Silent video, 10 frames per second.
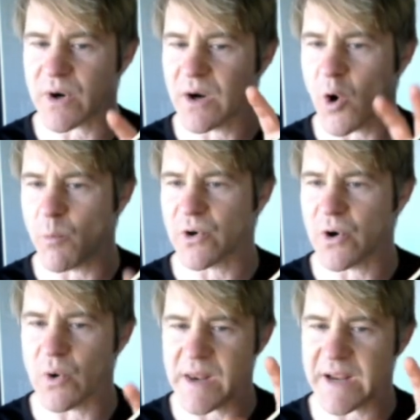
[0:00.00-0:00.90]

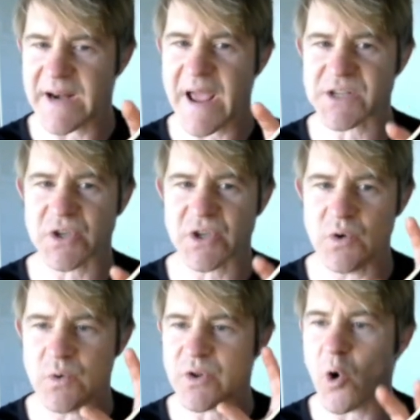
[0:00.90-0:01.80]
Homebrew and it can
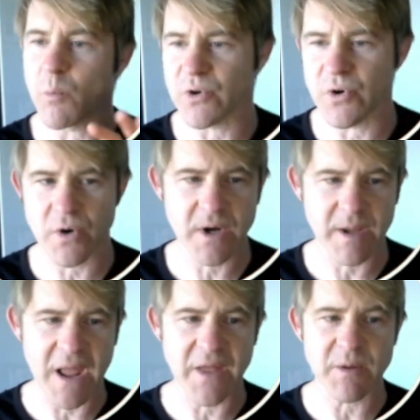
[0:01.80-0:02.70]
execute the Homebrew
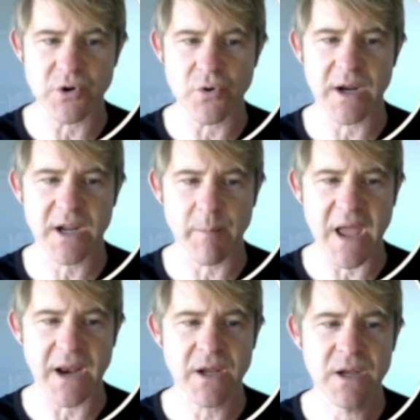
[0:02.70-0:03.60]
command, the brew
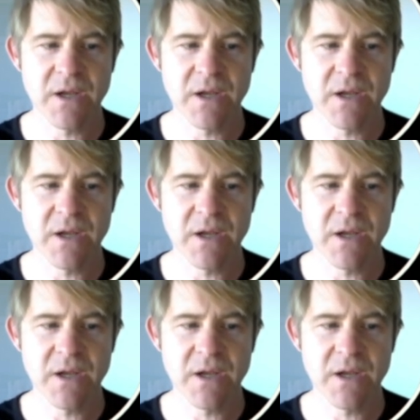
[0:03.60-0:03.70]
command.